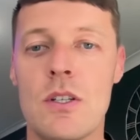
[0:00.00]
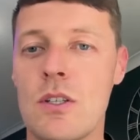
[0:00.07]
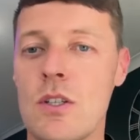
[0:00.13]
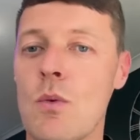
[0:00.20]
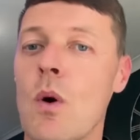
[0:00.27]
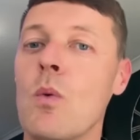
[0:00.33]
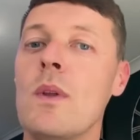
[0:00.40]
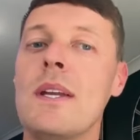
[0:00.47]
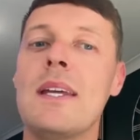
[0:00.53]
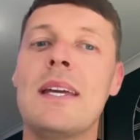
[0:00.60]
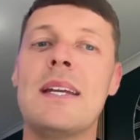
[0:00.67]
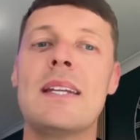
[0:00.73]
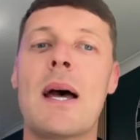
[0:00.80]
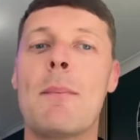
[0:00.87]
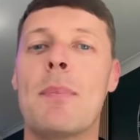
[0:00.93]
You only
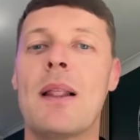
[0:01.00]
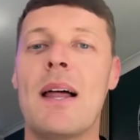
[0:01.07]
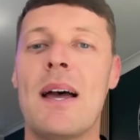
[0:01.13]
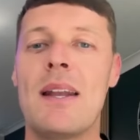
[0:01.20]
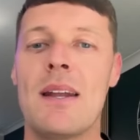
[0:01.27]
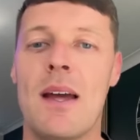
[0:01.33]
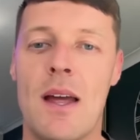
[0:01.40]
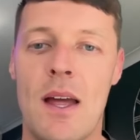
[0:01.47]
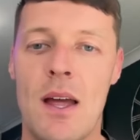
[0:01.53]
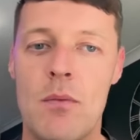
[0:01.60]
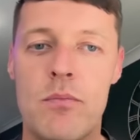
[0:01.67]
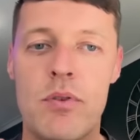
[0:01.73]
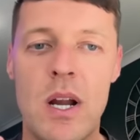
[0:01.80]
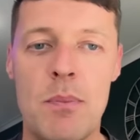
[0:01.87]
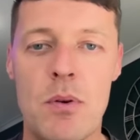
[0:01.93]
need a plan,
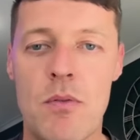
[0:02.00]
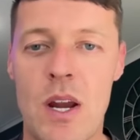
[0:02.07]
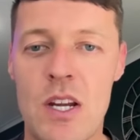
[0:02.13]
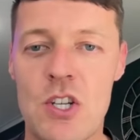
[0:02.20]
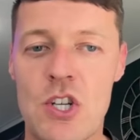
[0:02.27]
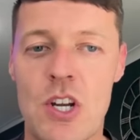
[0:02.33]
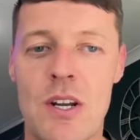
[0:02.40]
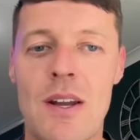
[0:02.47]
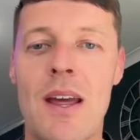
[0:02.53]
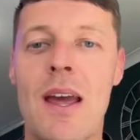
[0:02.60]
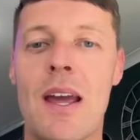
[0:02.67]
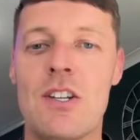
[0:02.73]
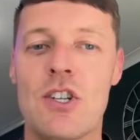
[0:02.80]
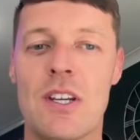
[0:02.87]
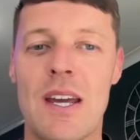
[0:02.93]
preparation,
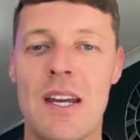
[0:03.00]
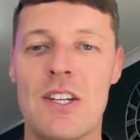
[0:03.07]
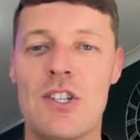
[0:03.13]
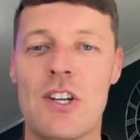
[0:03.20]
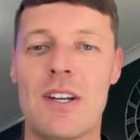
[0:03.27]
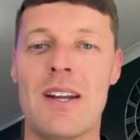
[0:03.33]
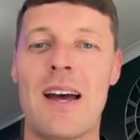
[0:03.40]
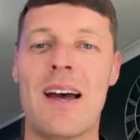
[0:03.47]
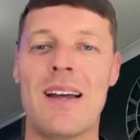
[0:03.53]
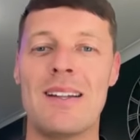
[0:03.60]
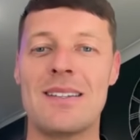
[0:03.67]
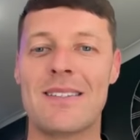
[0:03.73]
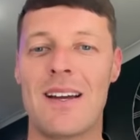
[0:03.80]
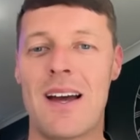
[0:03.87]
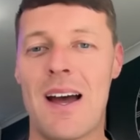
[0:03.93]
education,
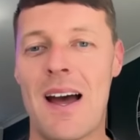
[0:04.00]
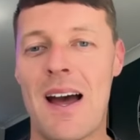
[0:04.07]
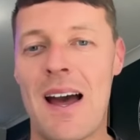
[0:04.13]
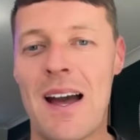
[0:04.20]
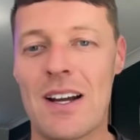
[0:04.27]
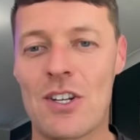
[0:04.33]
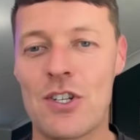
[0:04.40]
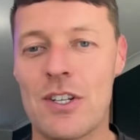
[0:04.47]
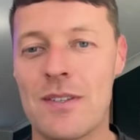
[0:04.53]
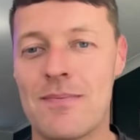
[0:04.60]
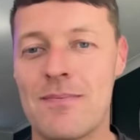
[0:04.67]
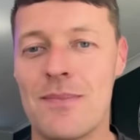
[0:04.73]
and action.